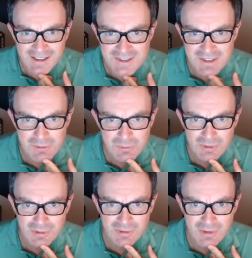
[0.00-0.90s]
So
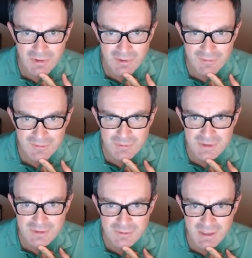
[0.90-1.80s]
what on earth do we
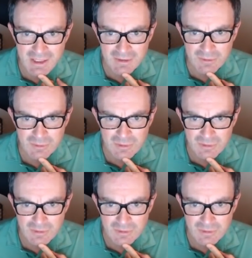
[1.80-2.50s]
do now?